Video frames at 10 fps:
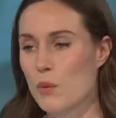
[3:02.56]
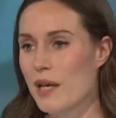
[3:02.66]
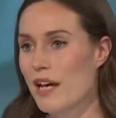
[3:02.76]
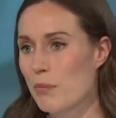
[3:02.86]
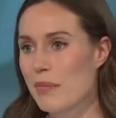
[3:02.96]

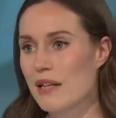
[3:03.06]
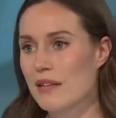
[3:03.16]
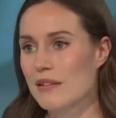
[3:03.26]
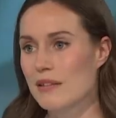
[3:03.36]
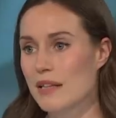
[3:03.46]
We have
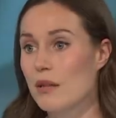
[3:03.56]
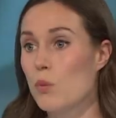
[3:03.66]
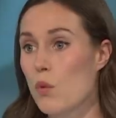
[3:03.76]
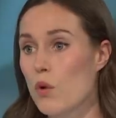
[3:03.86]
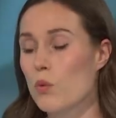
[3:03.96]
been
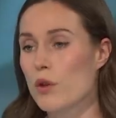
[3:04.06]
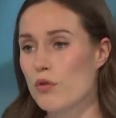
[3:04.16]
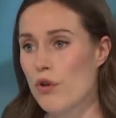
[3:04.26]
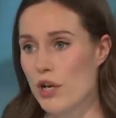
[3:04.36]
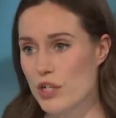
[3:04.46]
in war
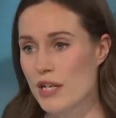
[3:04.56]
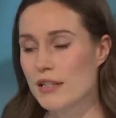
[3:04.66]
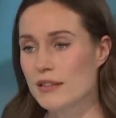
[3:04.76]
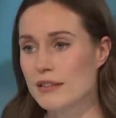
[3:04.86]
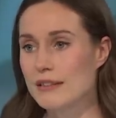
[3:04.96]
with
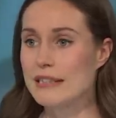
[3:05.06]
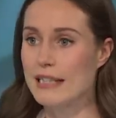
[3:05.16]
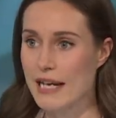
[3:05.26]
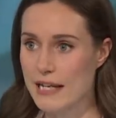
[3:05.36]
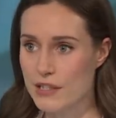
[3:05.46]
Russia
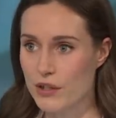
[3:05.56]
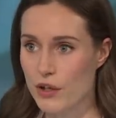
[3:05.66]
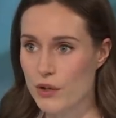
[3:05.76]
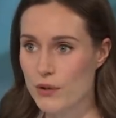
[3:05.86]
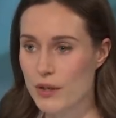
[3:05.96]
decades
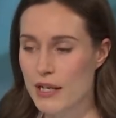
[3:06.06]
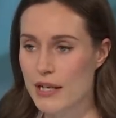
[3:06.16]
ago,